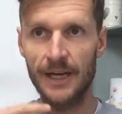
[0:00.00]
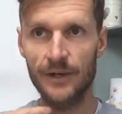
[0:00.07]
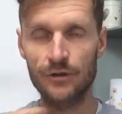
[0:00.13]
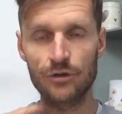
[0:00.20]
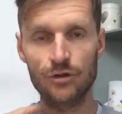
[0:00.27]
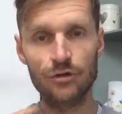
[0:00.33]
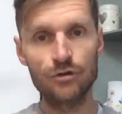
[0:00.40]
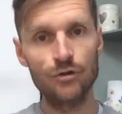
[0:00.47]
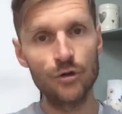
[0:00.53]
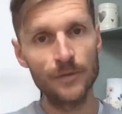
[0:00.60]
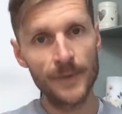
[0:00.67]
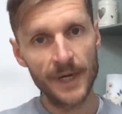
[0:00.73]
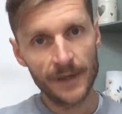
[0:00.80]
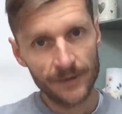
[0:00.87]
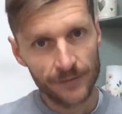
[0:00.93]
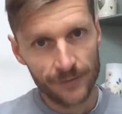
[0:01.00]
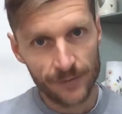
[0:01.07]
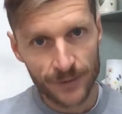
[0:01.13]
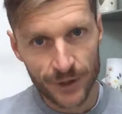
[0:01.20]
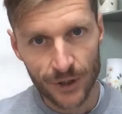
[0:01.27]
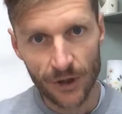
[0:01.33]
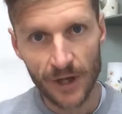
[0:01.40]
a trauma
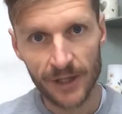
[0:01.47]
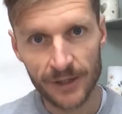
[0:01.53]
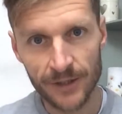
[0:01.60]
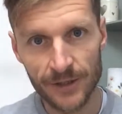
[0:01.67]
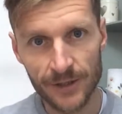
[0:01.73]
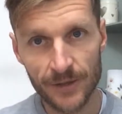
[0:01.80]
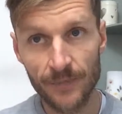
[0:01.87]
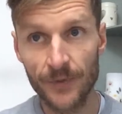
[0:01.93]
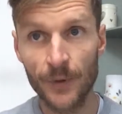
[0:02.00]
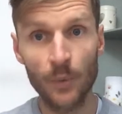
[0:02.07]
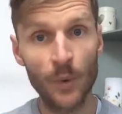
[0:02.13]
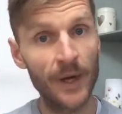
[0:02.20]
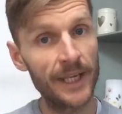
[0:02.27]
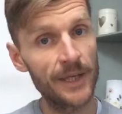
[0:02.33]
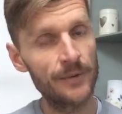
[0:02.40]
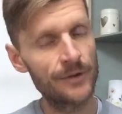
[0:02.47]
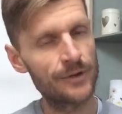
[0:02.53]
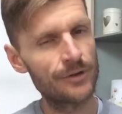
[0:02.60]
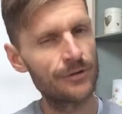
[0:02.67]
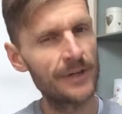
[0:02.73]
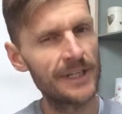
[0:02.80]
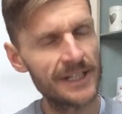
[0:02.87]
from childhood, the way you were
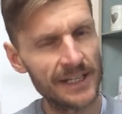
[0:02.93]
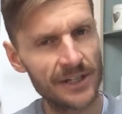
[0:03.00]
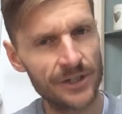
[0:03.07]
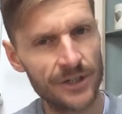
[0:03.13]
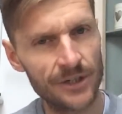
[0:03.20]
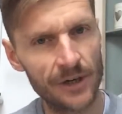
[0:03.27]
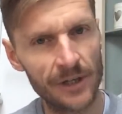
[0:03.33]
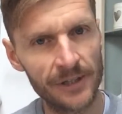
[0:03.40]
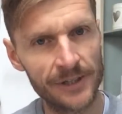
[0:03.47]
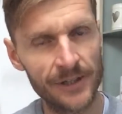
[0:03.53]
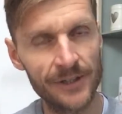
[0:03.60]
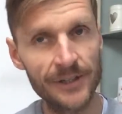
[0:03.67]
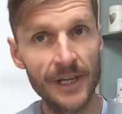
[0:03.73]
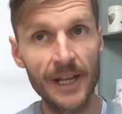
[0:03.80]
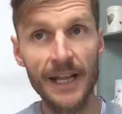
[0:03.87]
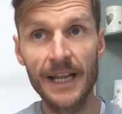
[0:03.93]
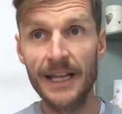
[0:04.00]
treated in childhood.